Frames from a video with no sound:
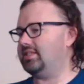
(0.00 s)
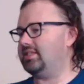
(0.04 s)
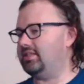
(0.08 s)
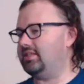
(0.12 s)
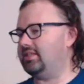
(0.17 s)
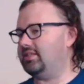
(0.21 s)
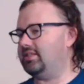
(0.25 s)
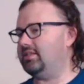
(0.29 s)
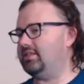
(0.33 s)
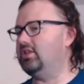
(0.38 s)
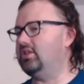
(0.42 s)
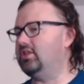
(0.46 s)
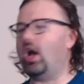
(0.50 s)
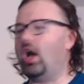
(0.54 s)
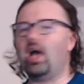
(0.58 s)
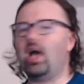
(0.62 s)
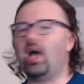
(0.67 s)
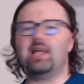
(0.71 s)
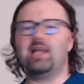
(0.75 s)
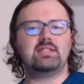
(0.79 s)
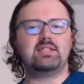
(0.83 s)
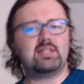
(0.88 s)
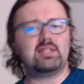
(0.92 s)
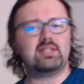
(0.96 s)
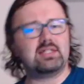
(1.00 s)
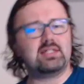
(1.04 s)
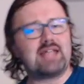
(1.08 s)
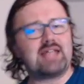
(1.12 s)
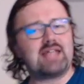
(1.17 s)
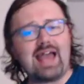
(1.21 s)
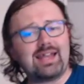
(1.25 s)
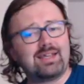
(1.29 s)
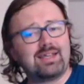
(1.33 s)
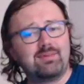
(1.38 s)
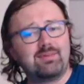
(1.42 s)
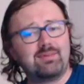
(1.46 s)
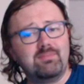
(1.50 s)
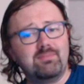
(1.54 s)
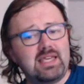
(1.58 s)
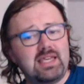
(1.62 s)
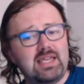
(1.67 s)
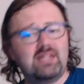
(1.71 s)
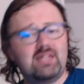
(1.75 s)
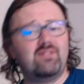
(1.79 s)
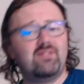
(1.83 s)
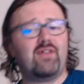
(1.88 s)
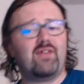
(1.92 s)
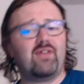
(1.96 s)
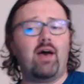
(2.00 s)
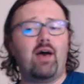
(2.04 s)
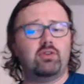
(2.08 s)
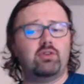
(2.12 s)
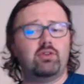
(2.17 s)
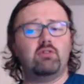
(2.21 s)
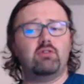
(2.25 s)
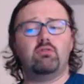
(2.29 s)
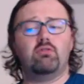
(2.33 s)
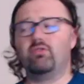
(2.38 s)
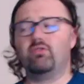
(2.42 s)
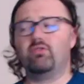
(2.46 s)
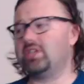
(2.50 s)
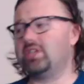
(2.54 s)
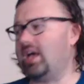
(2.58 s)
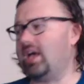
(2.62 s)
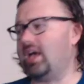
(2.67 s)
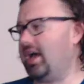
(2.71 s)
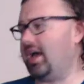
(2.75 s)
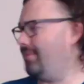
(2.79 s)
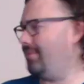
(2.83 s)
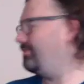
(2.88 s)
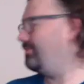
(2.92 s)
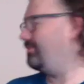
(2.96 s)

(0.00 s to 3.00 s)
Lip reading: non-static mean value over time,